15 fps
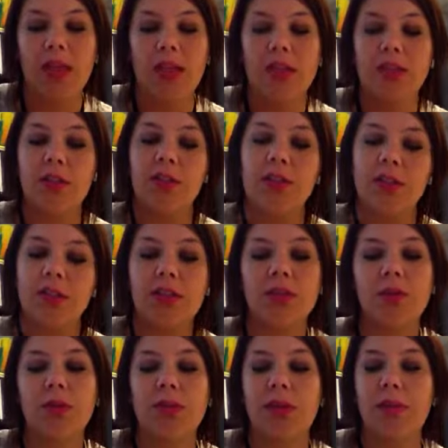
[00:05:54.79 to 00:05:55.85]
So the gender
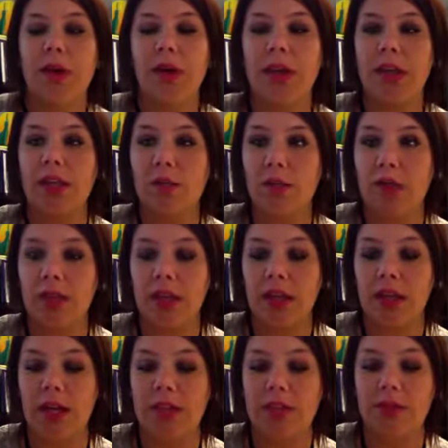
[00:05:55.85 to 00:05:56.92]
was about equal in the
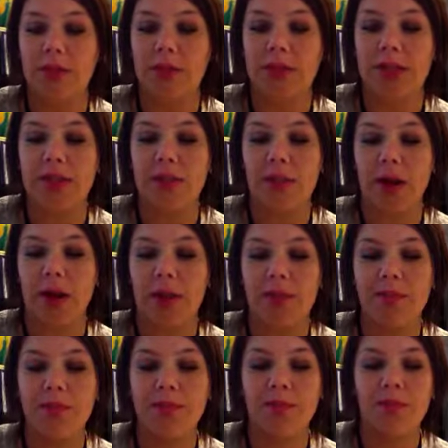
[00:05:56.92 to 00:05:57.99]
classroom as well.
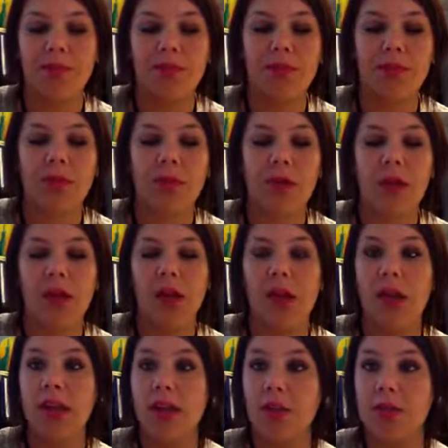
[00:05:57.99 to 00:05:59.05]

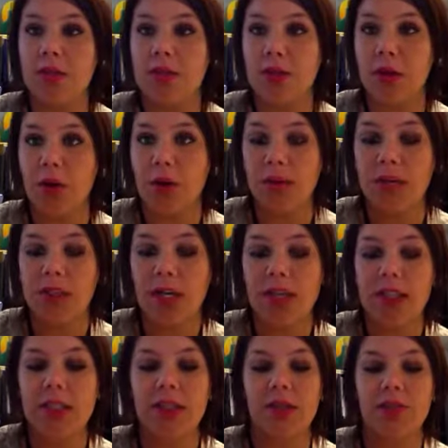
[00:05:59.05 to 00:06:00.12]
There was no
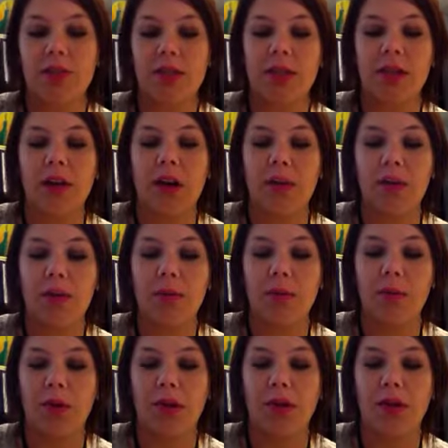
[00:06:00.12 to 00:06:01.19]
objective written on the
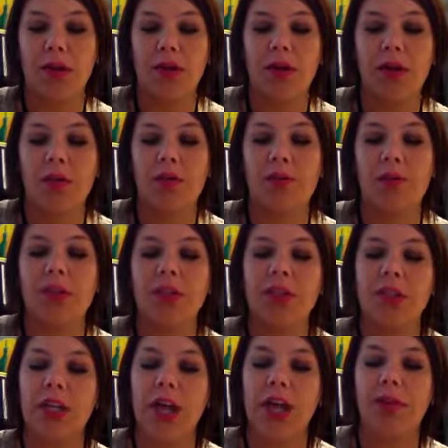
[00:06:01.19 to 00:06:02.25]
board, but
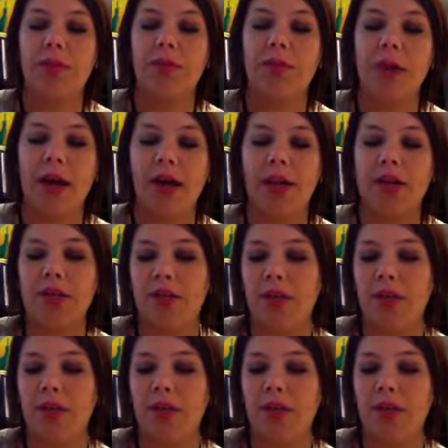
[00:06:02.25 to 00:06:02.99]
she had reminders of